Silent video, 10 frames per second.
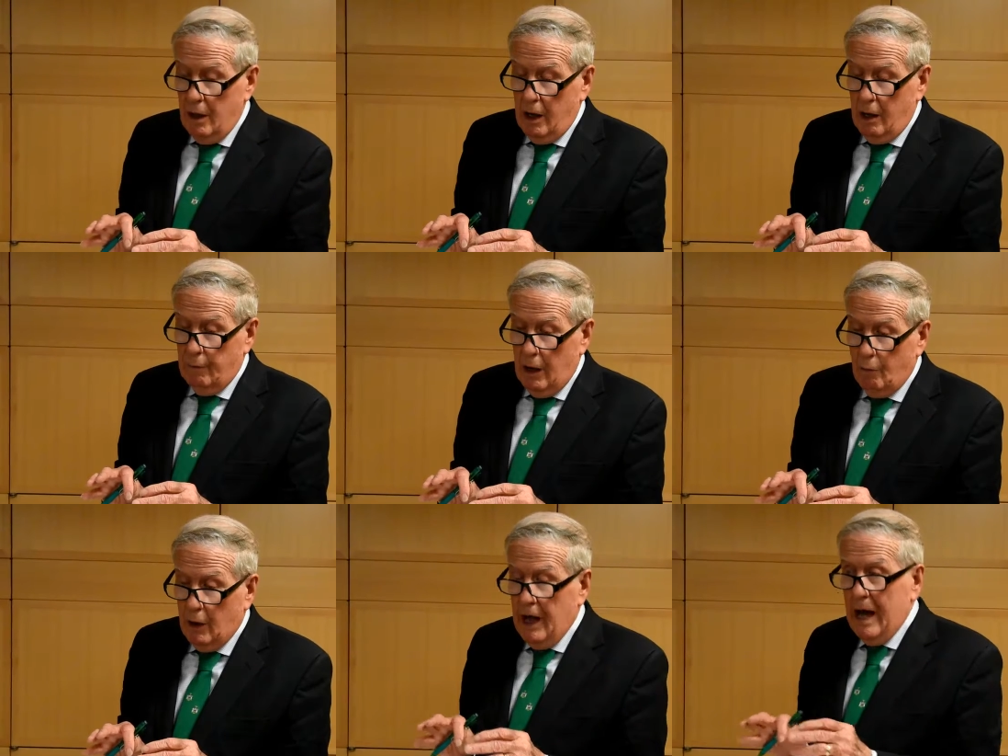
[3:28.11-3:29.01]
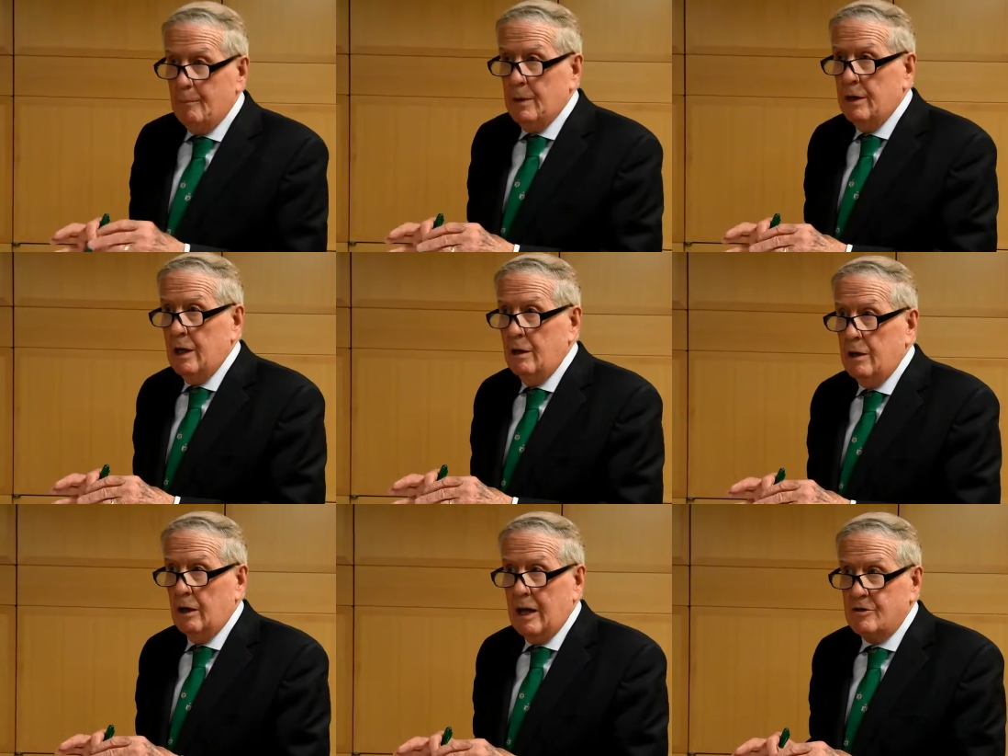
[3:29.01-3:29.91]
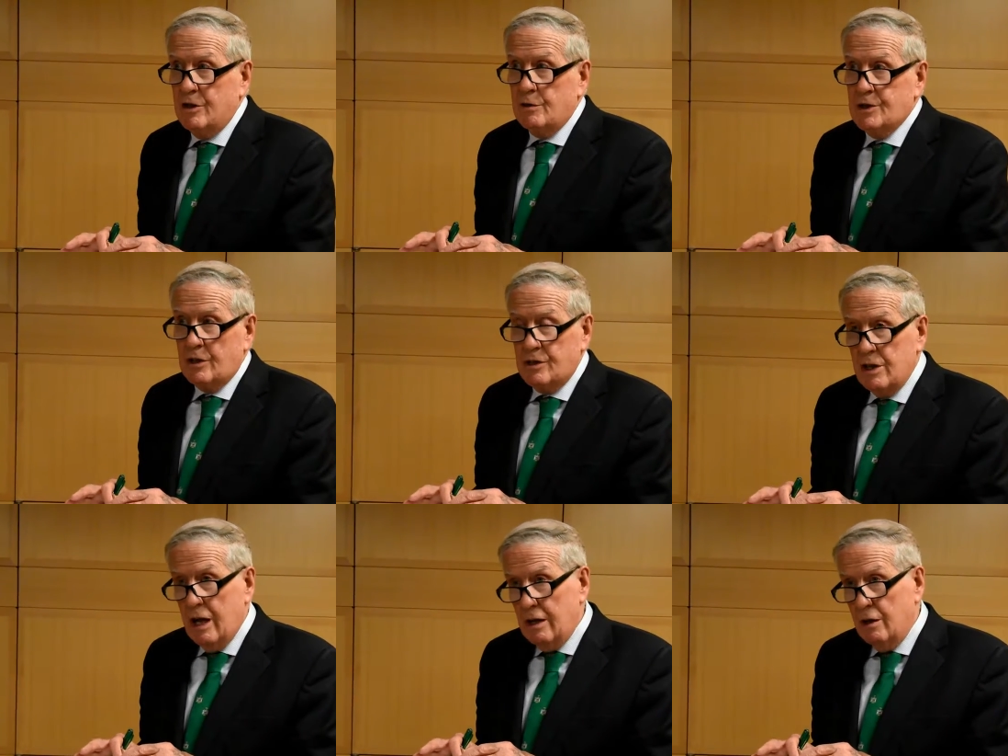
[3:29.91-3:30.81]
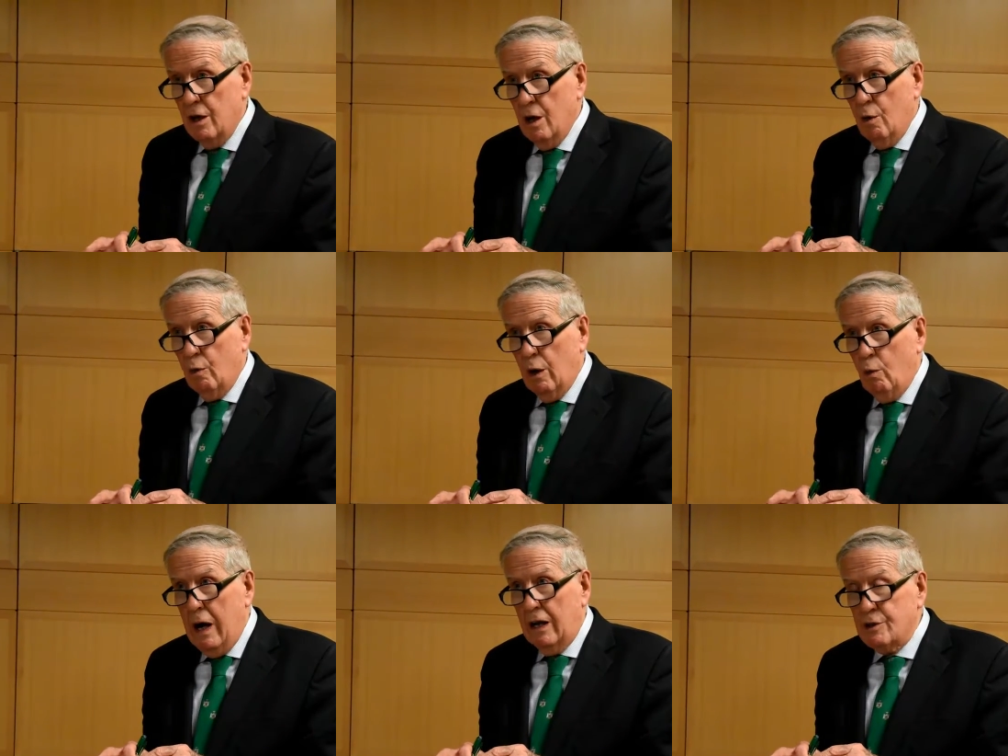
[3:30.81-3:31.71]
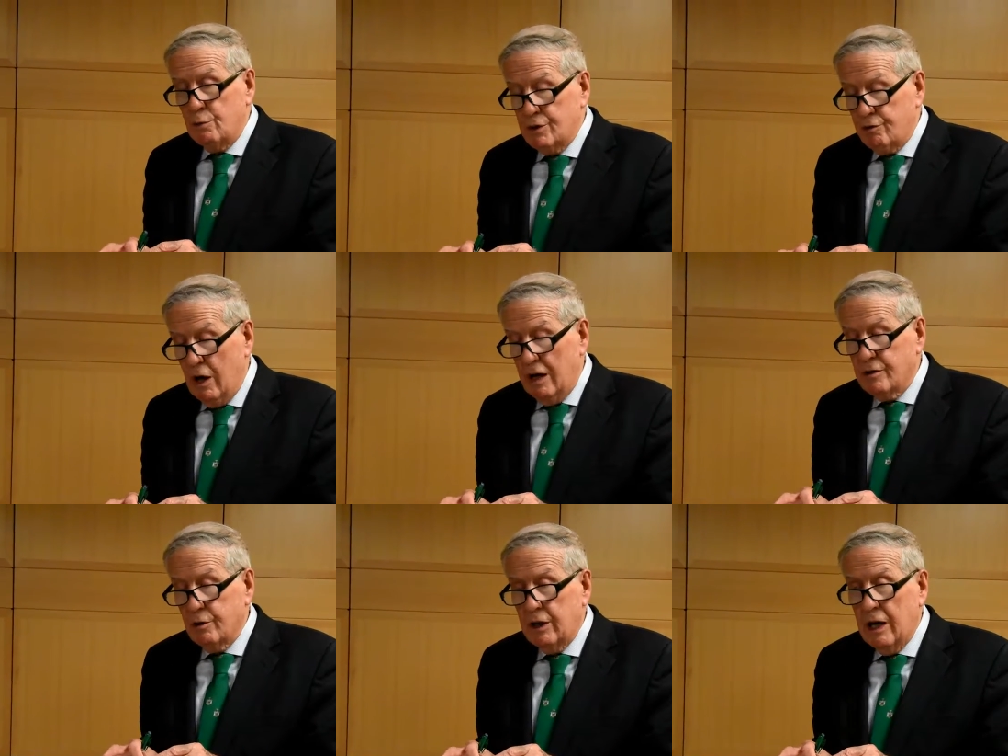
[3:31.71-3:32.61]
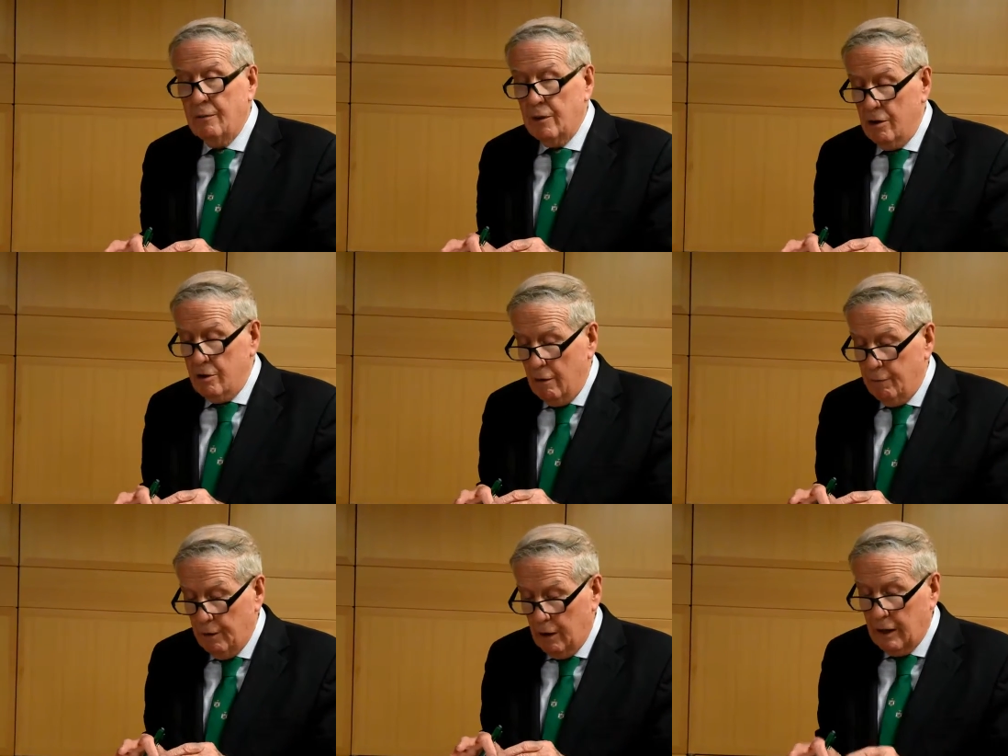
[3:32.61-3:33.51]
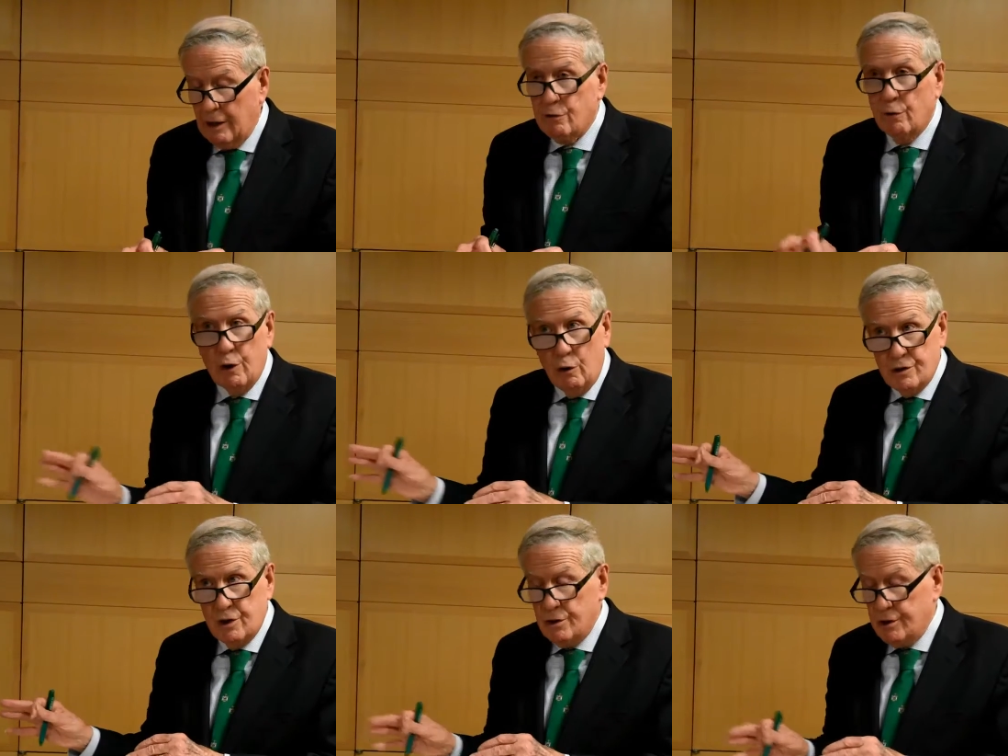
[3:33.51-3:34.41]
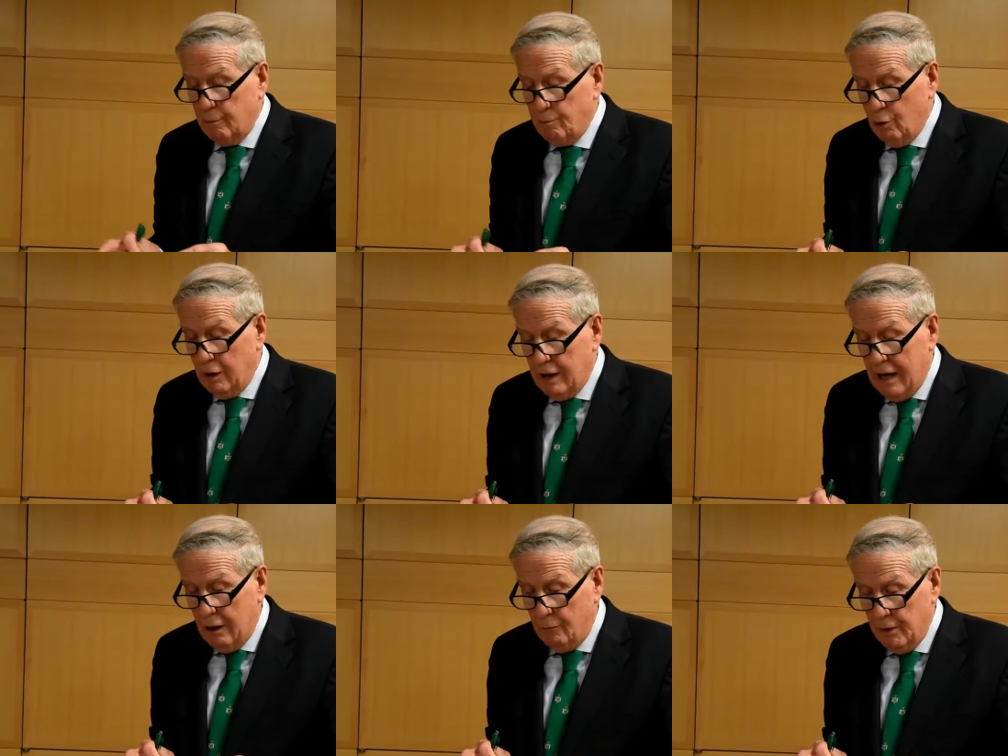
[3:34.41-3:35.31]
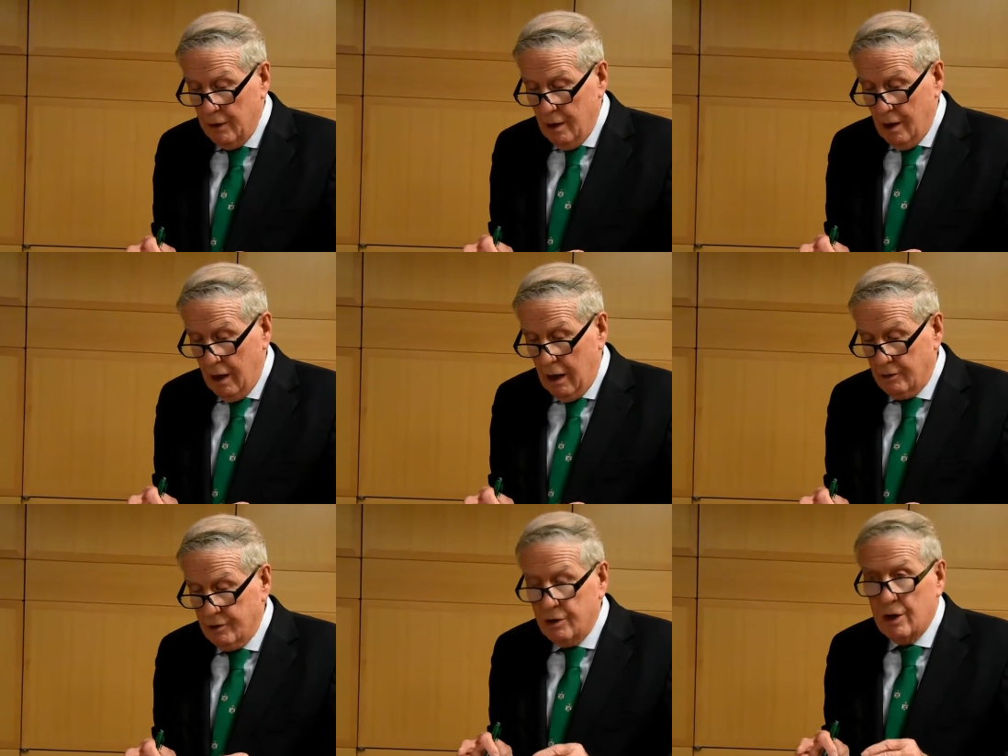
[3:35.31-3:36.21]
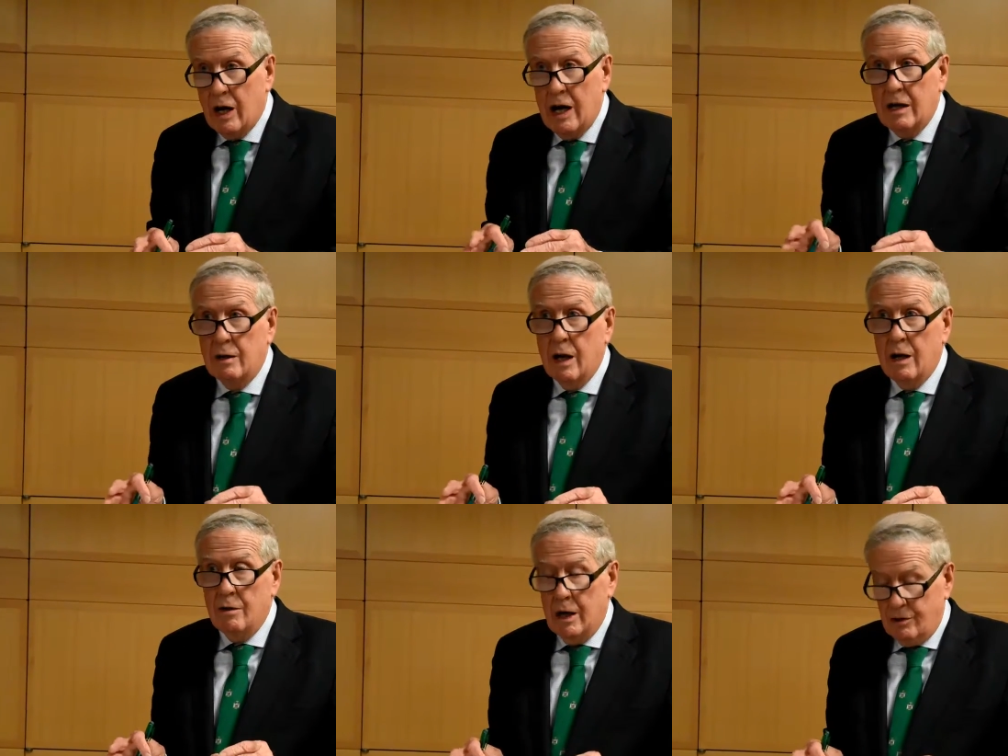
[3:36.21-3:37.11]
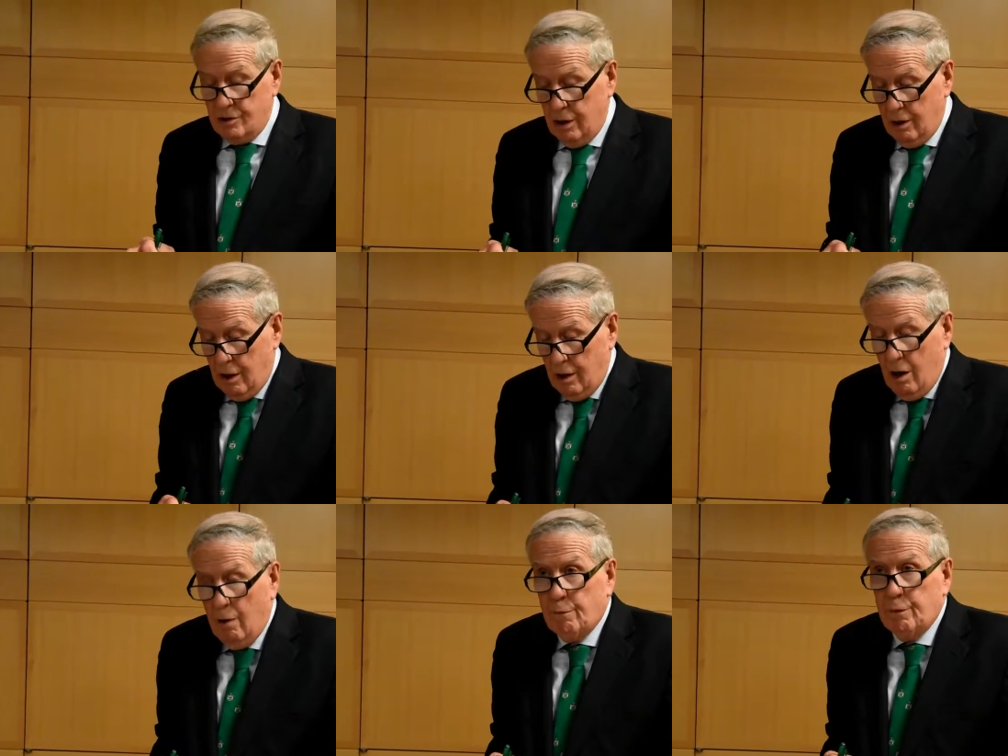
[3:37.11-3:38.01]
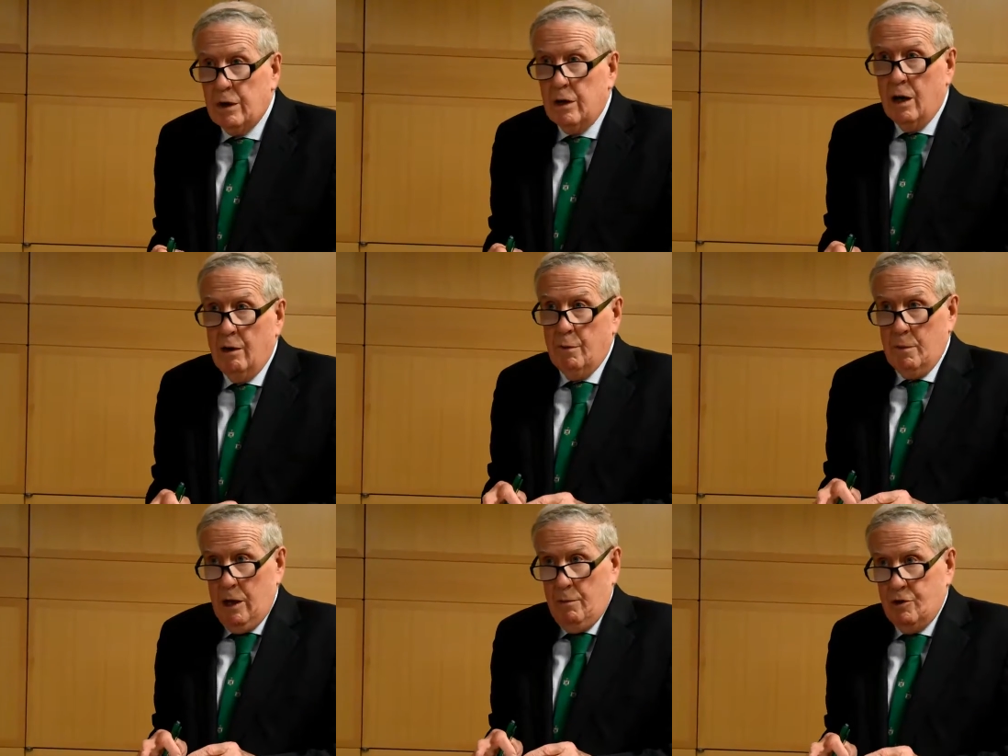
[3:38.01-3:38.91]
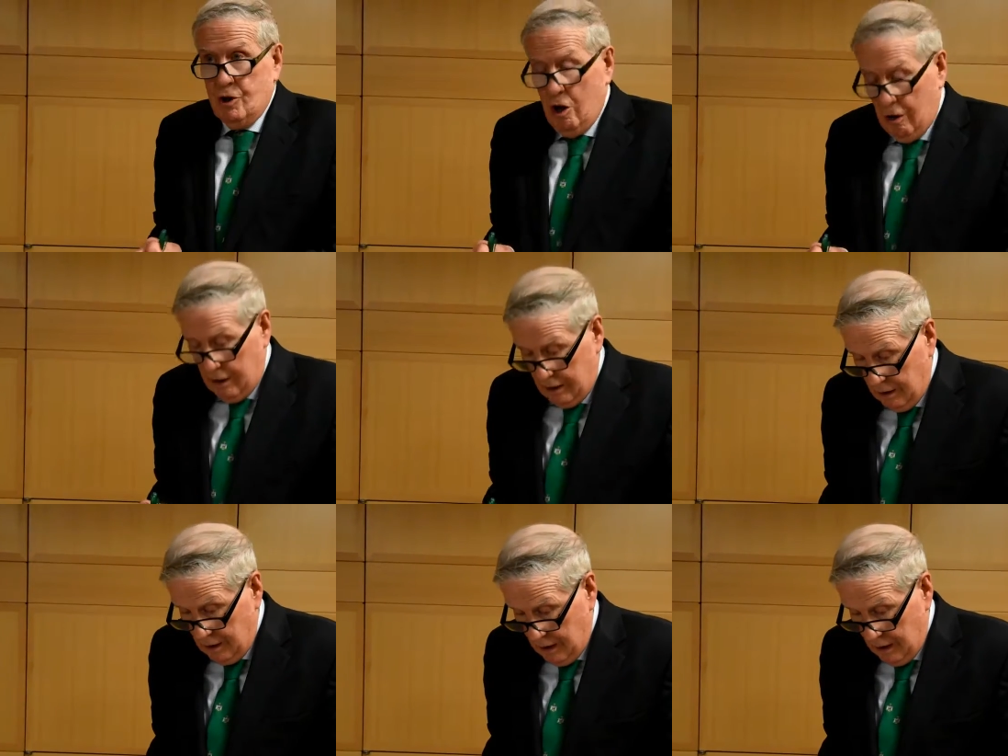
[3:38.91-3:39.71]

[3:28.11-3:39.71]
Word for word: of, of, what happened in the election of 68, where Wallace was trying to get enough electoral votes, as Nick pointed out, uh, to deny uh, Nixon and Humphrey a, a majority.